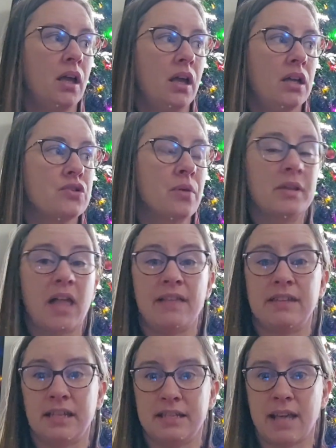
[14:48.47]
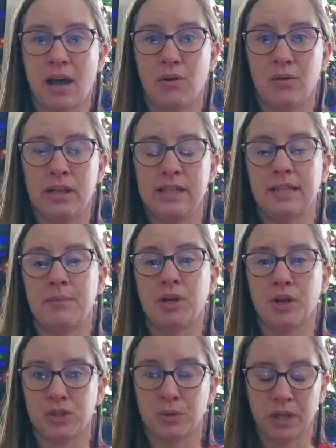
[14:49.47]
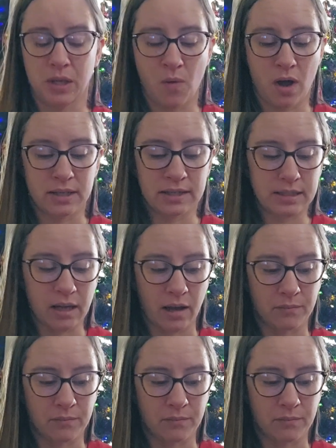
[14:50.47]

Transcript: So I'm glad that he's out and he's able to go do what he wants.